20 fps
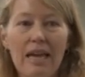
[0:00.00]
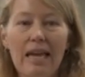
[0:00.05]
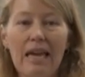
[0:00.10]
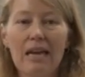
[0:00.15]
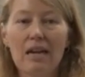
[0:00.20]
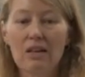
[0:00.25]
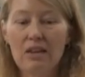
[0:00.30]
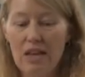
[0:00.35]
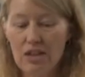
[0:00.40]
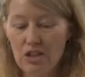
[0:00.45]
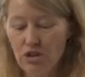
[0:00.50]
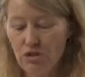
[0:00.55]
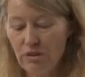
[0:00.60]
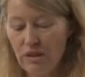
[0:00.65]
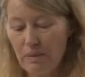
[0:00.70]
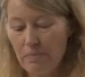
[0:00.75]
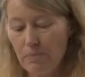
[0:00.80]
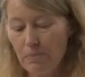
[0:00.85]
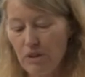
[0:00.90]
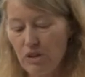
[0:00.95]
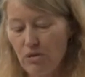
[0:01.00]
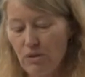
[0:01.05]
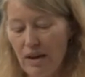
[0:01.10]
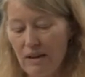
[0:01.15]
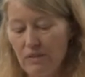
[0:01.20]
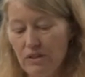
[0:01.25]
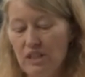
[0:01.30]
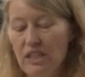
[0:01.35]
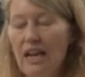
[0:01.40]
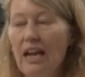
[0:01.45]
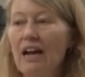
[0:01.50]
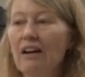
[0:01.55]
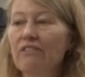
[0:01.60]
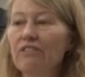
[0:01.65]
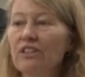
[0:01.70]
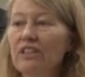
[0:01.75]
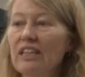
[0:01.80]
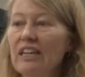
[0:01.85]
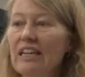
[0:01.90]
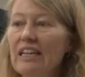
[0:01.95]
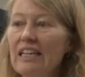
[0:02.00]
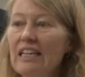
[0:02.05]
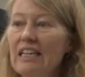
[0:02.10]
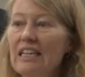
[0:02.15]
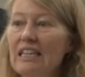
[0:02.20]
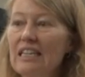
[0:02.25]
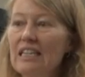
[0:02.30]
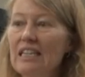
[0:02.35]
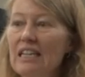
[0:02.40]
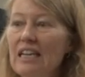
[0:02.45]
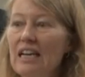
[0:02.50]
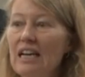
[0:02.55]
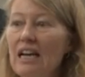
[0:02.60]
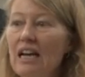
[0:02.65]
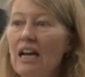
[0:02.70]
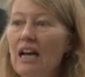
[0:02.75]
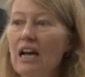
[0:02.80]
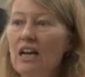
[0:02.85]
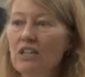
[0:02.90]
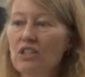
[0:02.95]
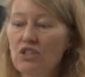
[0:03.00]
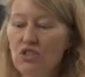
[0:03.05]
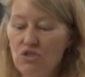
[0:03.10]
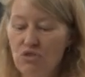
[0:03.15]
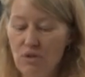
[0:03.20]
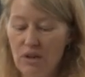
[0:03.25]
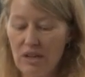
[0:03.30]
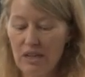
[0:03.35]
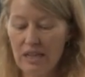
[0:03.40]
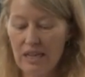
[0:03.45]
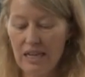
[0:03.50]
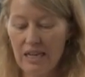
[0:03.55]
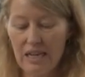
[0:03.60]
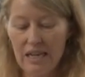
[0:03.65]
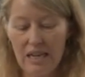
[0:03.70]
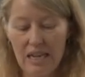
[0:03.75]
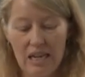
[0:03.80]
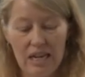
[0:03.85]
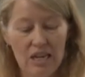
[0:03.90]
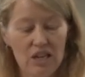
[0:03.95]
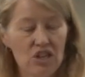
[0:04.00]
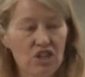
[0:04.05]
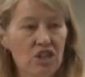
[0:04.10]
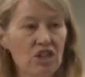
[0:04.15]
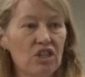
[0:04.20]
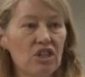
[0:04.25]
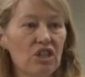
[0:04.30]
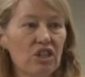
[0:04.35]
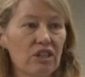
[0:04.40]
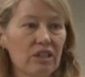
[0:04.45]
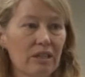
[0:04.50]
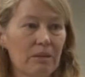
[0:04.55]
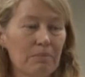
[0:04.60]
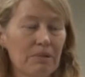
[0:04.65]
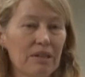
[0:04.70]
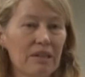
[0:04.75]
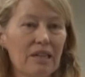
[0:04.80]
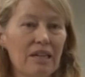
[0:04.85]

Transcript: And on that trip, we traveled to Africa, India, Australia, Asia, and Europe.